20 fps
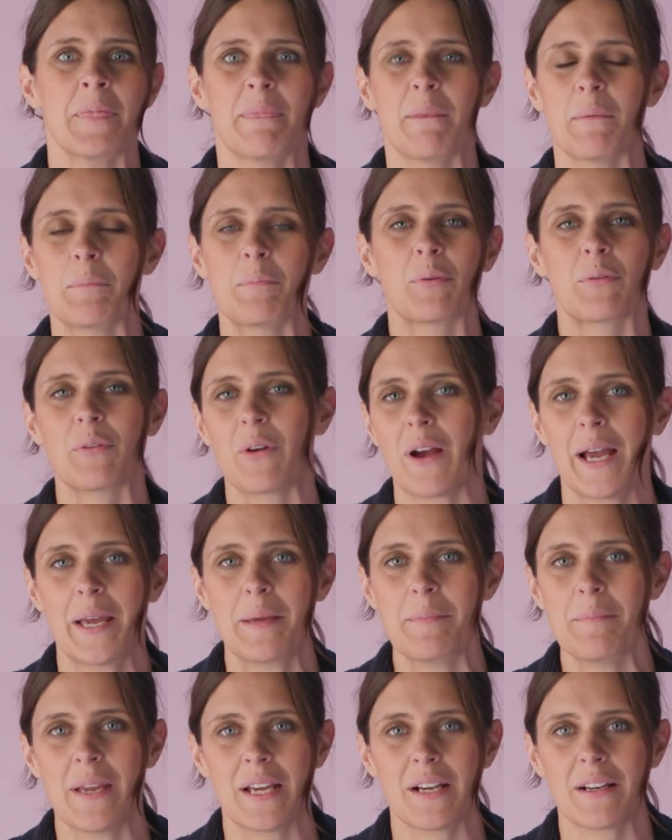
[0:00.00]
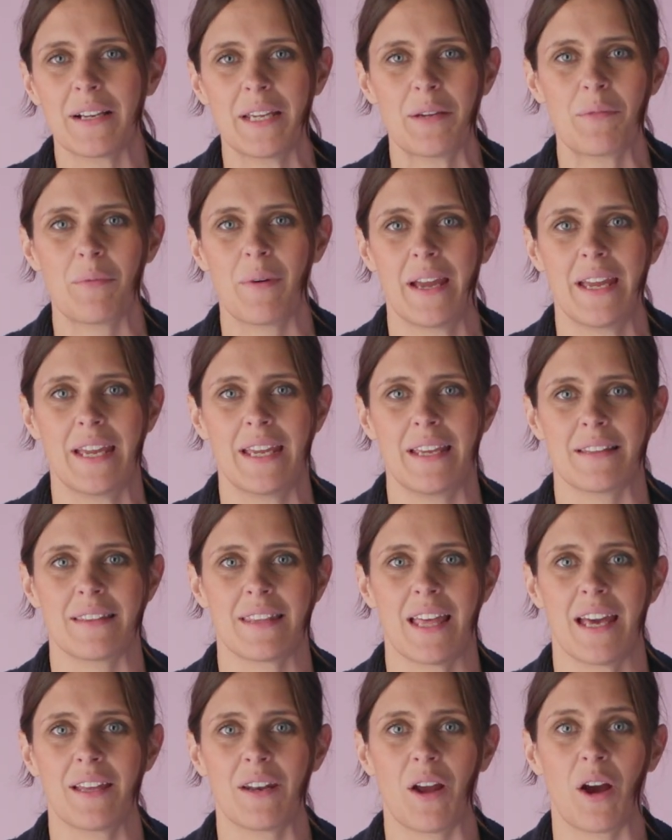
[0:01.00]
the primary way
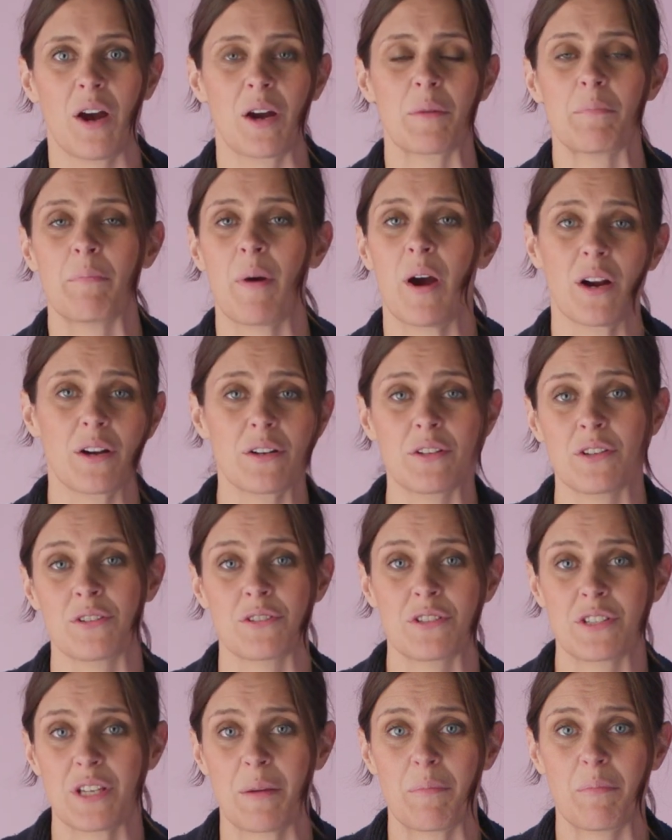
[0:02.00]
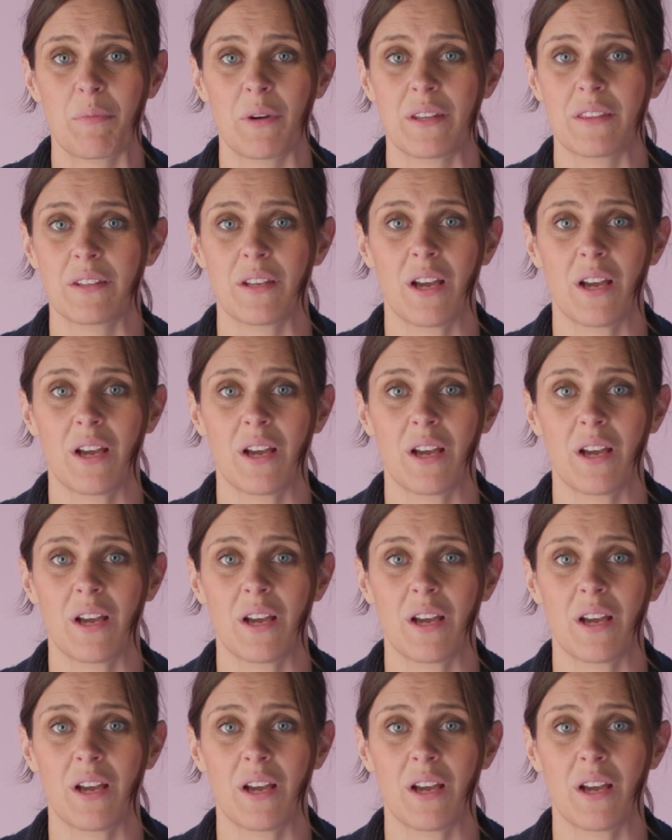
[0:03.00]
that our partnership with